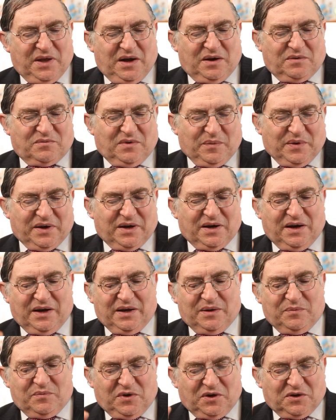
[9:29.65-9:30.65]
Rabbi
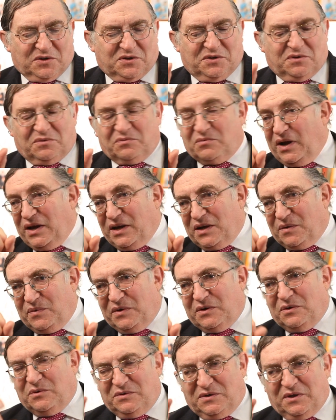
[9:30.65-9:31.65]
Chaim Usher
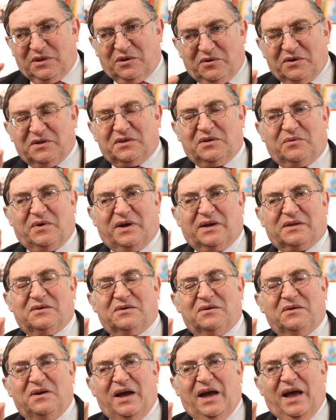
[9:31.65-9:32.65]
Reichman, who's the learning
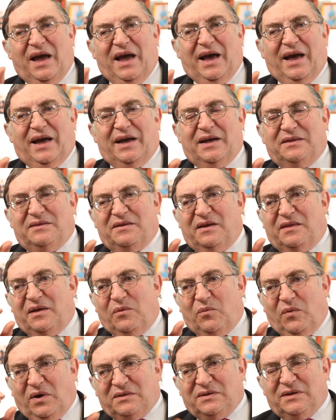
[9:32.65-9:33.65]
director, and they
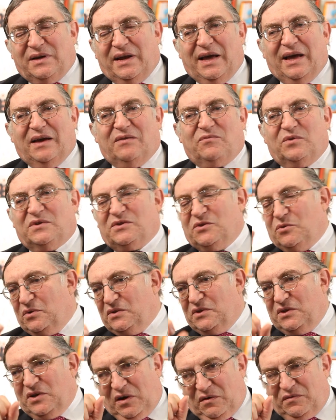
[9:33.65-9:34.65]
wanted to have what's
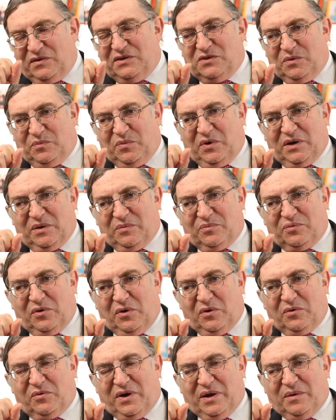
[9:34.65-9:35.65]
called an Avos Abanim
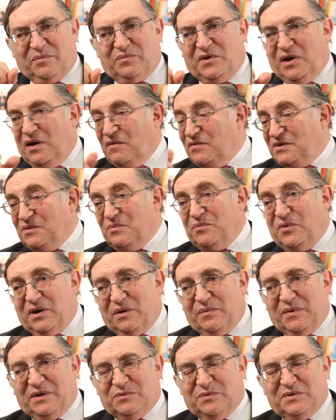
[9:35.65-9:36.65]
program. The Avos
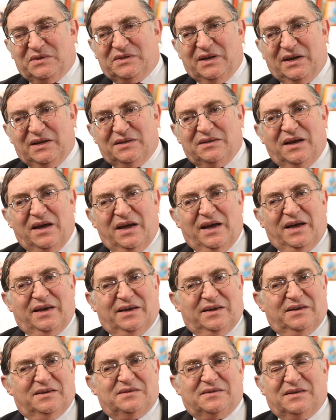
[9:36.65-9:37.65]
Abanim, as we said,
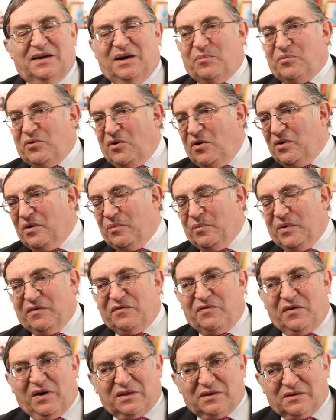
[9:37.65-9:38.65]
is a program where
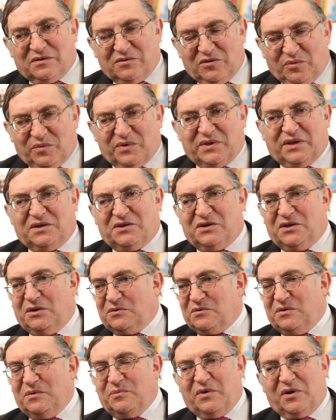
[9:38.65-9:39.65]
fathers learn with their
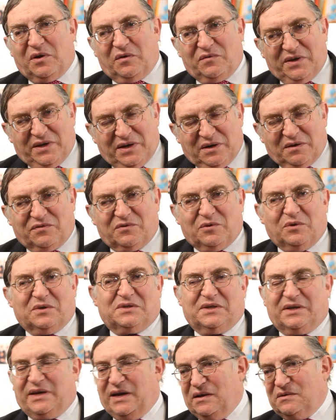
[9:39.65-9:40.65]
children, but over here, of course,
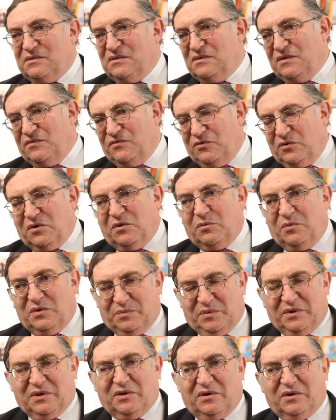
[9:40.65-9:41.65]
the counselors of Ura would
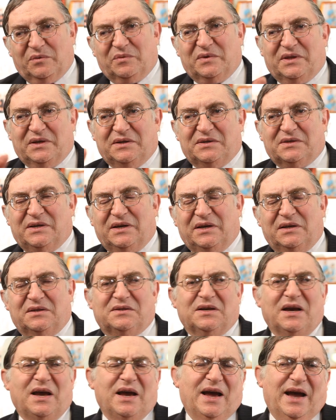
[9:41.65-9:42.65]
be learning with these
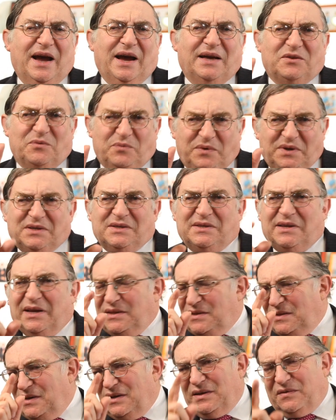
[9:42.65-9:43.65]
kids. And the reason they
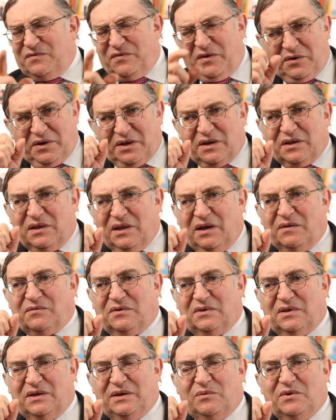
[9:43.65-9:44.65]
did it very
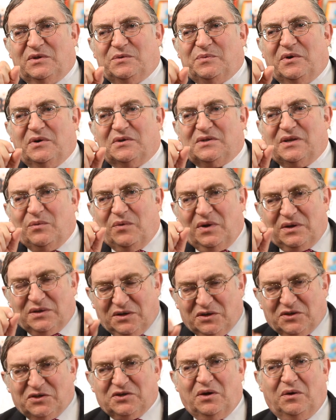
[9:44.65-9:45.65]
cleverly was because they wanted
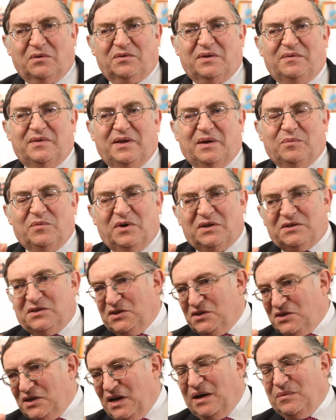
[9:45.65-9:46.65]
to show them that Matzah
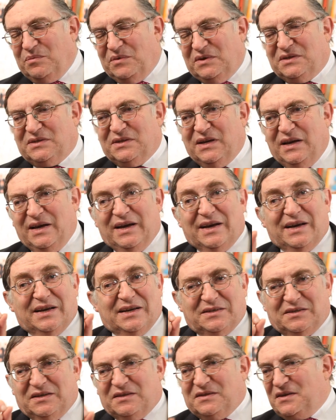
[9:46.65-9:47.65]
Shabbos
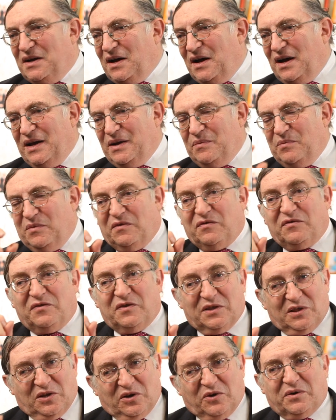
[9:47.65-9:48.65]
is a time for
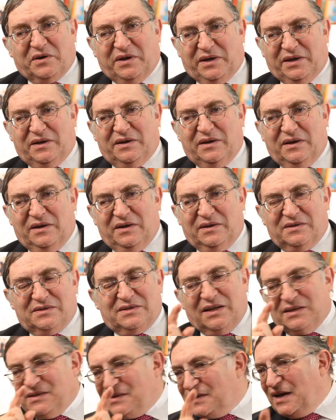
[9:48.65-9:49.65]
learning. It's
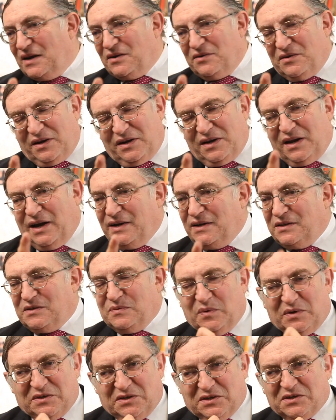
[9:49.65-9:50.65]
not Saturday night, it's
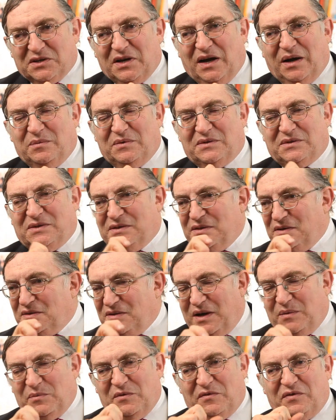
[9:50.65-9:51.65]
Motzei Shabbos. It's a
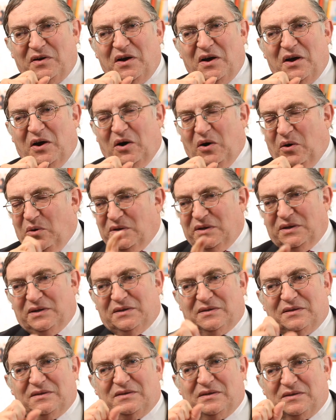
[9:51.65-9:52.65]
time of
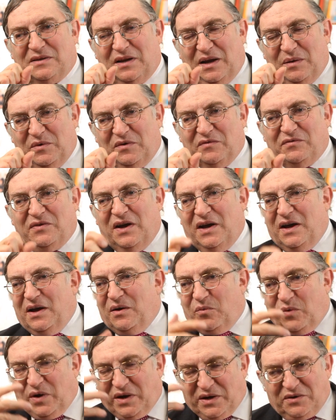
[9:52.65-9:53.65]
holiness. It's a time of
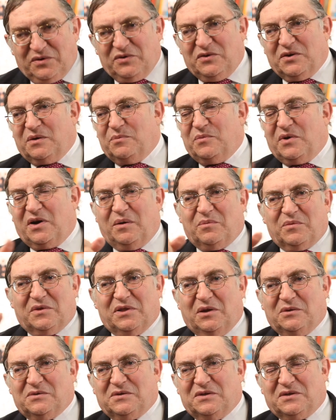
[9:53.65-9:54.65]
when you can become
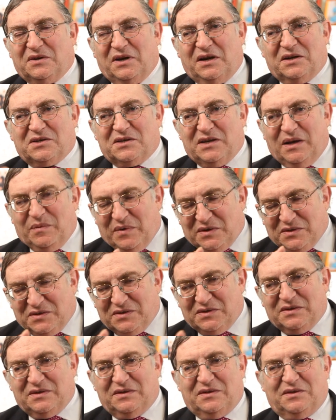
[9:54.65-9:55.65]
closer to Hashem
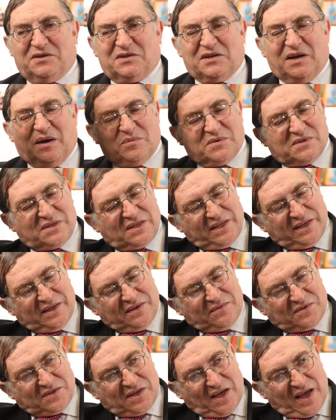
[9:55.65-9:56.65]
as the Shabbos
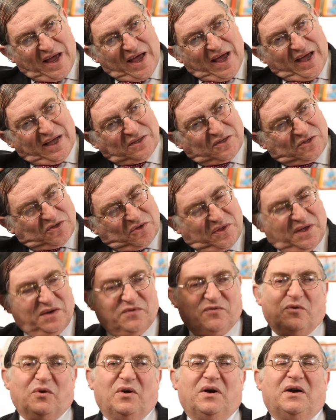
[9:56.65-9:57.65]
leaves. And so
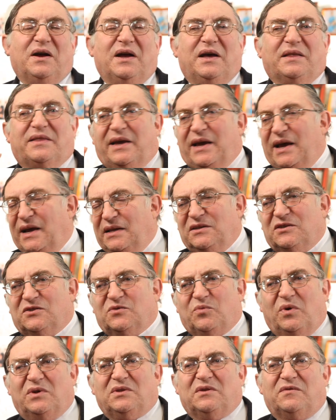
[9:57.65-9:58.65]
therefore, they had this
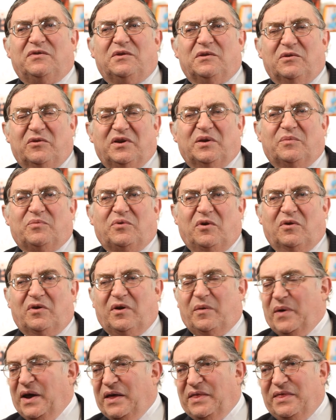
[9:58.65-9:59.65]
wonderful learning
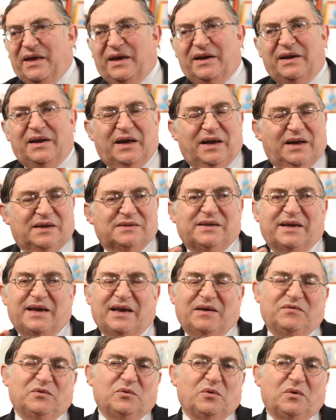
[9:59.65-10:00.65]
program, and then as they
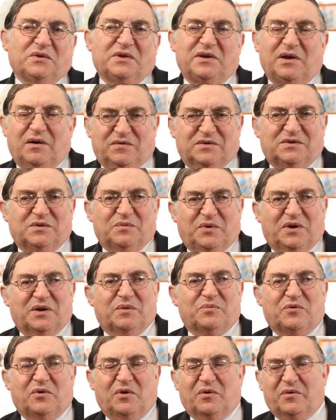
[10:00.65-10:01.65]
have in all the other
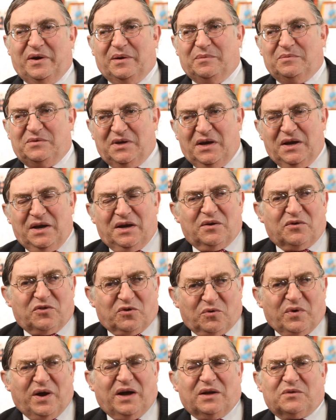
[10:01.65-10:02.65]
Sabbanim programs
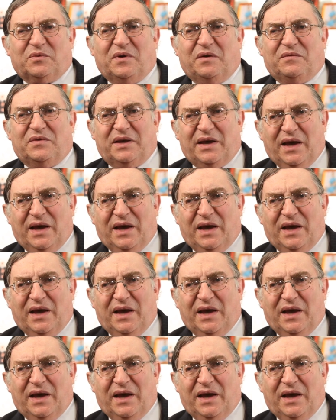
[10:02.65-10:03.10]
throughout wherever they